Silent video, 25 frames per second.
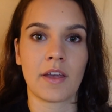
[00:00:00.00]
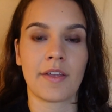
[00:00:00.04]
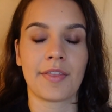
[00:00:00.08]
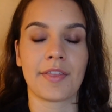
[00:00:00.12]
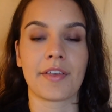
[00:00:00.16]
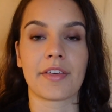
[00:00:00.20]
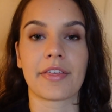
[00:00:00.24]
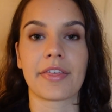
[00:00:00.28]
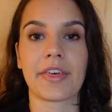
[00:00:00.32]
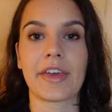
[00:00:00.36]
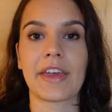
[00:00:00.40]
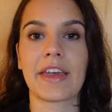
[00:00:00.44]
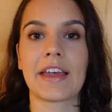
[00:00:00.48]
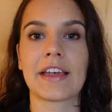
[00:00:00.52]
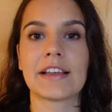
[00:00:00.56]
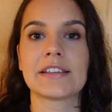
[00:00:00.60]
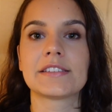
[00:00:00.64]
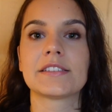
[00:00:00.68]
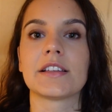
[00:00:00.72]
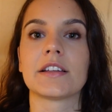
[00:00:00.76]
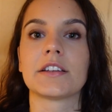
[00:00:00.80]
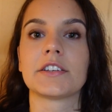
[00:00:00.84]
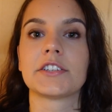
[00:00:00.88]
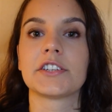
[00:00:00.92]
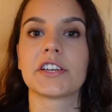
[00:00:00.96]
The thing is
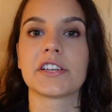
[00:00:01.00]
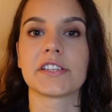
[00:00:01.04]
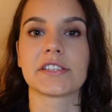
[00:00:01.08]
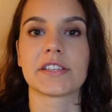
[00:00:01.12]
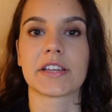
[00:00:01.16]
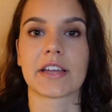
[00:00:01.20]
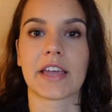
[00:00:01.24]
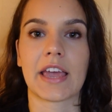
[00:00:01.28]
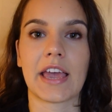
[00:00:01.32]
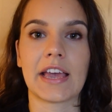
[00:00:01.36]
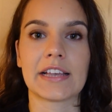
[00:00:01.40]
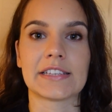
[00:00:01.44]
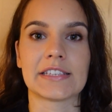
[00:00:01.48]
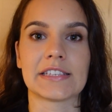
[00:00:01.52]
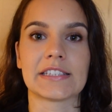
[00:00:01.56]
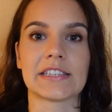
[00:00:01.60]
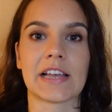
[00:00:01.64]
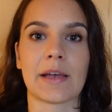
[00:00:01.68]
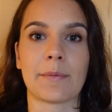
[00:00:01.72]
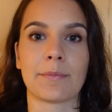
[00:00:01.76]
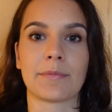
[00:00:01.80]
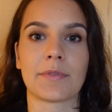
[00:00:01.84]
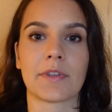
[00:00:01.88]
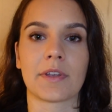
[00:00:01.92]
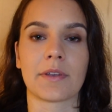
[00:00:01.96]
that just the case is
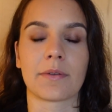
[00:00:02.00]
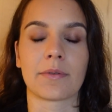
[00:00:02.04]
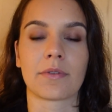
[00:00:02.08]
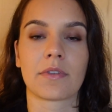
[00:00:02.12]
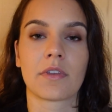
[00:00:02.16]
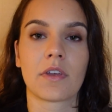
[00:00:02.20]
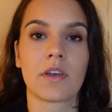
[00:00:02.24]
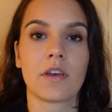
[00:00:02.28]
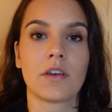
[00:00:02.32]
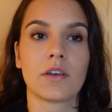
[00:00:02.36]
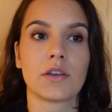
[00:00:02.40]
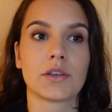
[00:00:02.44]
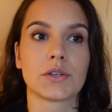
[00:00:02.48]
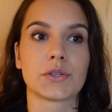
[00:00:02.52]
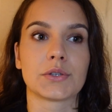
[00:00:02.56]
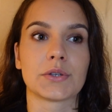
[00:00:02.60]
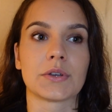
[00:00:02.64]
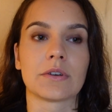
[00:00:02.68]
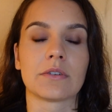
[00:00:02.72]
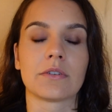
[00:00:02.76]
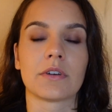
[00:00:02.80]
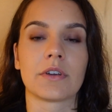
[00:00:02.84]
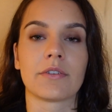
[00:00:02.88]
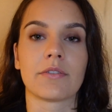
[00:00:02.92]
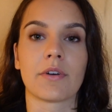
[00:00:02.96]
empty.
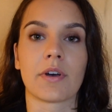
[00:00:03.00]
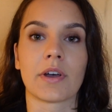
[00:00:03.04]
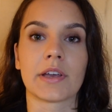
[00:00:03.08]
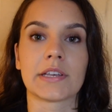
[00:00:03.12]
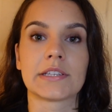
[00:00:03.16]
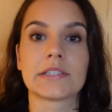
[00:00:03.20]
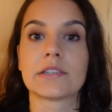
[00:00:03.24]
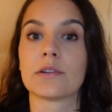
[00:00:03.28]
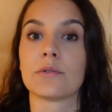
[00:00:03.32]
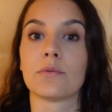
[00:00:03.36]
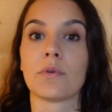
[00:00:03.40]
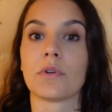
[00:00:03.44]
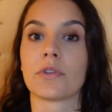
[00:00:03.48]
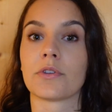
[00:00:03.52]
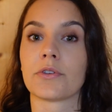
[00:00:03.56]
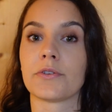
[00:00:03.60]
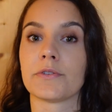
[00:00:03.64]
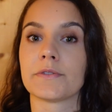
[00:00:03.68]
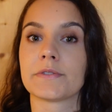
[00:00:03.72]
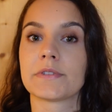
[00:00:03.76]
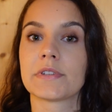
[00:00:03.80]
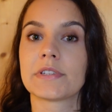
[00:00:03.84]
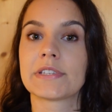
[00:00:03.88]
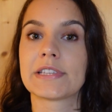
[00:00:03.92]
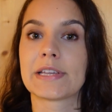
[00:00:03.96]
So if I still want to
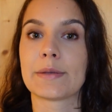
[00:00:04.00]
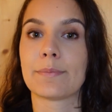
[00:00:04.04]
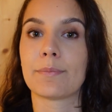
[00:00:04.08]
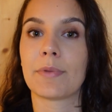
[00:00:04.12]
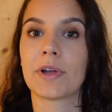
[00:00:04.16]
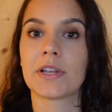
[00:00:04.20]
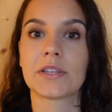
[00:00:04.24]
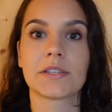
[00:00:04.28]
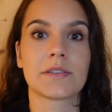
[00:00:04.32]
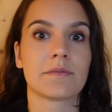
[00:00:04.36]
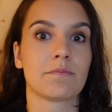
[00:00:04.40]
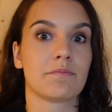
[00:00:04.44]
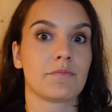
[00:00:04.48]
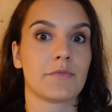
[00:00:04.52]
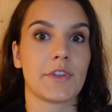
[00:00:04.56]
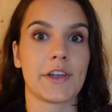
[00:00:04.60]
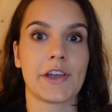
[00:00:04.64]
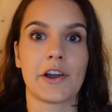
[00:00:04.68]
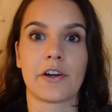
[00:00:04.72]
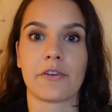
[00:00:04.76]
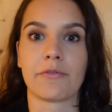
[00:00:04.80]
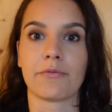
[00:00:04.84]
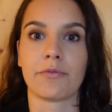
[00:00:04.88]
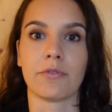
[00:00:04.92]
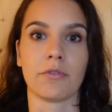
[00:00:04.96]
use the sleep buds, they
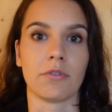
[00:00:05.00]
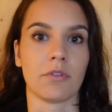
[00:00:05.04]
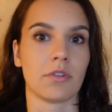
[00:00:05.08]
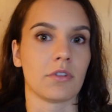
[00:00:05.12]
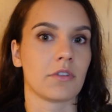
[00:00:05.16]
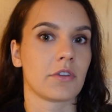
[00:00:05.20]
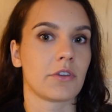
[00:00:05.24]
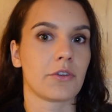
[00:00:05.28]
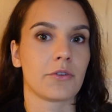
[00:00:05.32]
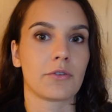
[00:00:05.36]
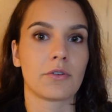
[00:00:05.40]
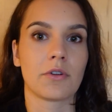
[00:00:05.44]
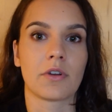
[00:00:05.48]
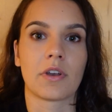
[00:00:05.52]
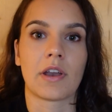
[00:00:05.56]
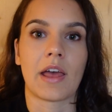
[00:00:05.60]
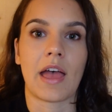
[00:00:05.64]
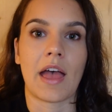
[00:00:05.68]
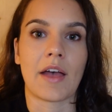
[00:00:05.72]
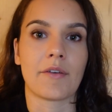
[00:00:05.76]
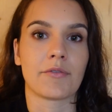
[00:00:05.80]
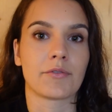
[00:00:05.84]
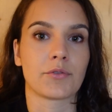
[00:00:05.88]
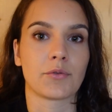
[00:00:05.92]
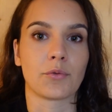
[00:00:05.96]
are full. You don't
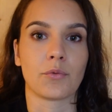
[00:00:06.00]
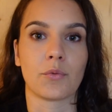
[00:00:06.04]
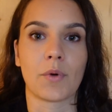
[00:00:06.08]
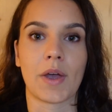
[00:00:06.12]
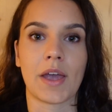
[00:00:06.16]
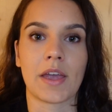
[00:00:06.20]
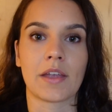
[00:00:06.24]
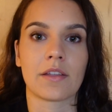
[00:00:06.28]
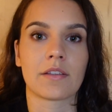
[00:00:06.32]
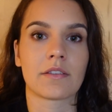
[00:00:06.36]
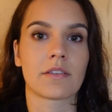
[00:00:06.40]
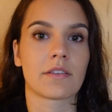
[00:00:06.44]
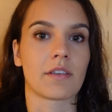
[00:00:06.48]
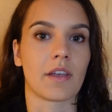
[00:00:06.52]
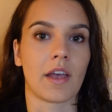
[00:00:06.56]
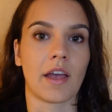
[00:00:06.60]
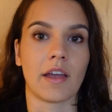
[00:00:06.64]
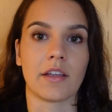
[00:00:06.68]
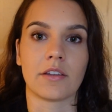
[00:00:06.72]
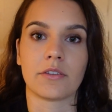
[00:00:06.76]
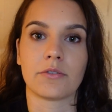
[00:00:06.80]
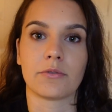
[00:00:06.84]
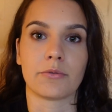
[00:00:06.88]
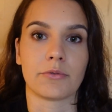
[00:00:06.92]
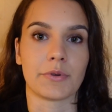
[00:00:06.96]
have to wait
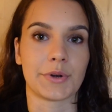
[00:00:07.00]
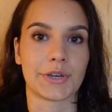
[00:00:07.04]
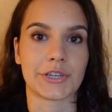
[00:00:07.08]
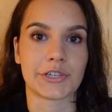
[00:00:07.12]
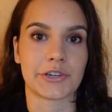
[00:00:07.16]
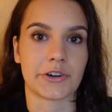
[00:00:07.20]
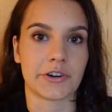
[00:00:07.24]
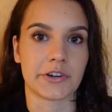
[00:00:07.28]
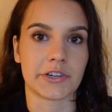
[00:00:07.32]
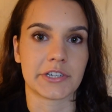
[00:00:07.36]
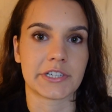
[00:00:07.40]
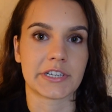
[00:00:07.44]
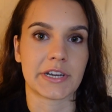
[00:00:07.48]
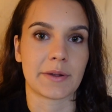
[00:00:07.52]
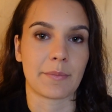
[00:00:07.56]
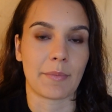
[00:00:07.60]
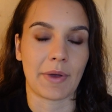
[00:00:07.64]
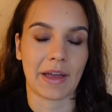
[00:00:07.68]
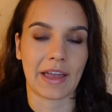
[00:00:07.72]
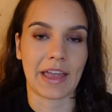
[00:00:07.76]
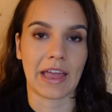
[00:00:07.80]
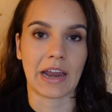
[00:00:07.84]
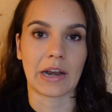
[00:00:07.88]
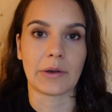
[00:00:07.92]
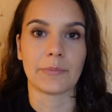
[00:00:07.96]
and to recharge them
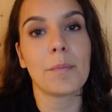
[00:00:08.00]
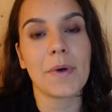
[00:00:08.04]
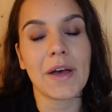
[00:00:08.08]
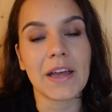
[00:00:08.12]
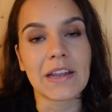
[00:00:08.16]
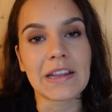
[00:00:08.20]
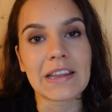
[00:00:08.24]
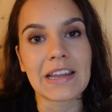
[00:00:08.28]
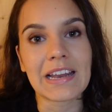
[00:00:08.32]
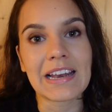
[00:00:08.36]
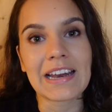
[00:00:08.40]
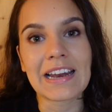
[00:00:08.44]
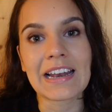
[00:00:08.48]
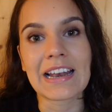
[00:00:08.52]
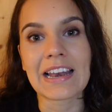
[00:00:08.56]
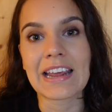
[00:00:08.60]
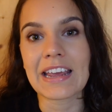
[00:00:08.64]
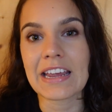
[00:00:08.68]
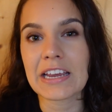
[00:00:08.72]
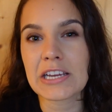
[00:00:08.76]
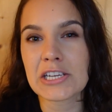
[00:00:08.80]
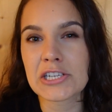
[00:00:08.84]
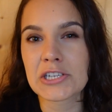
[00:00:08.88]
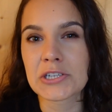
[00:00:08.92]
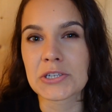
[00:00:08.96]
again. But the little
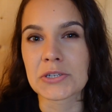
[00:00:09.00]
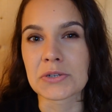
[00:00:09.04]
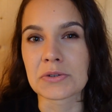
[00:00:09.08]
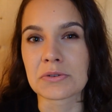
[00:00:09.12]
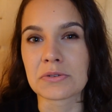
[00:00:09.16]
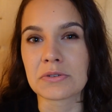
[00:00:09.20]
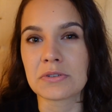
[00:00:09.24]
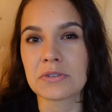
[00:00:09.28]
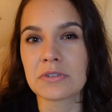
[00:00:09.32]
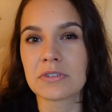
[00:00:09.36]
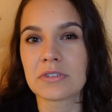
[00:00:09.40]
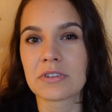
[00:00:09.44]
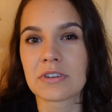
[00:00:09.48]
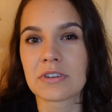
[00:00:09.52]
issue